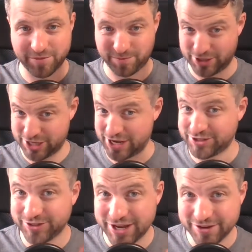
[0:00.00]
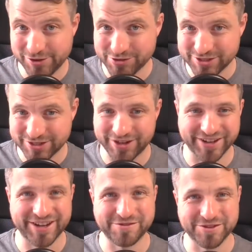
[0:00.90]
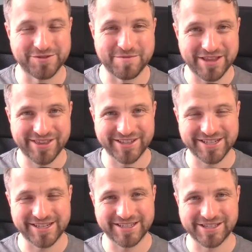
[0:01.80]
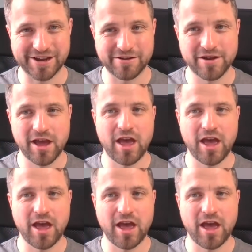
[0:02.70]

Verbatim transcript: potential in-laws, like it was for me 13 years ago.